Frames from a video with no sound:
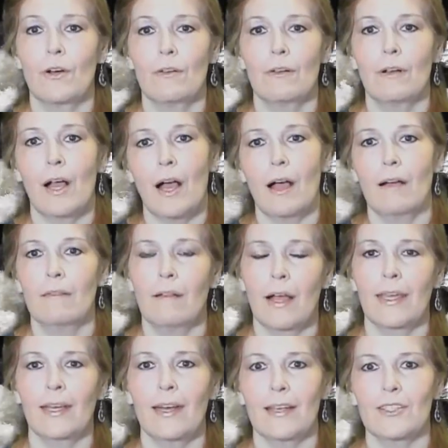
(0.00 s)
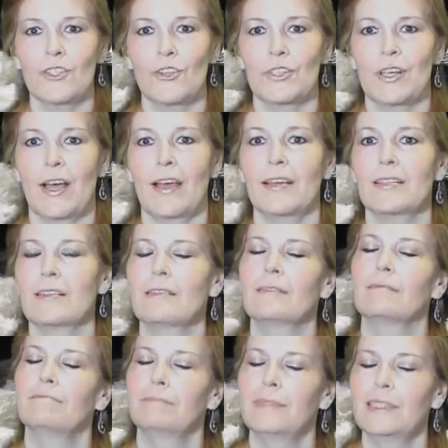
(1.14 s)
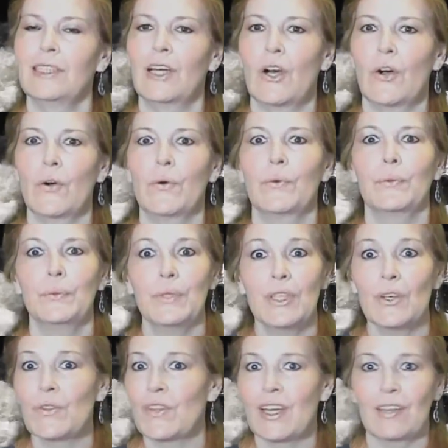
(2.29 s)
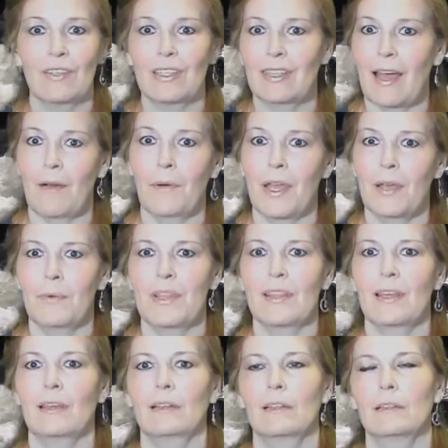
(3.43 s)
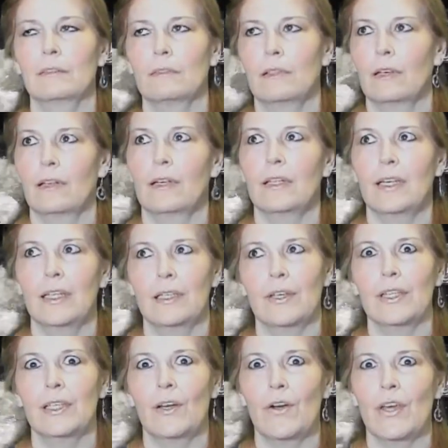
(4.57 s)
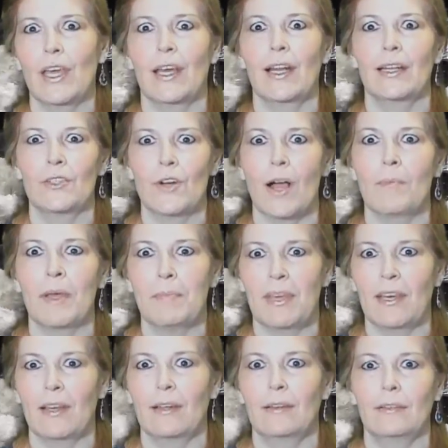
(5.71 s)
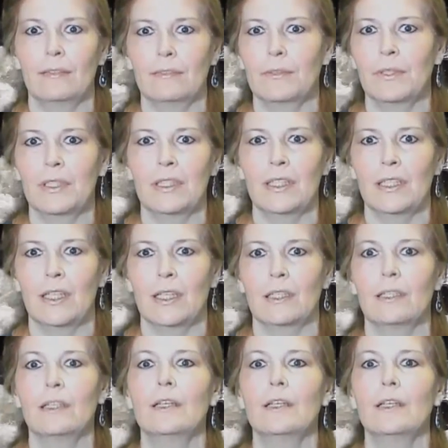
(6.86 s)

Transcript: I get exercise. But no, we don't think of it that way. We think, oh God, here I go again, I dropped my pen, what an idiot.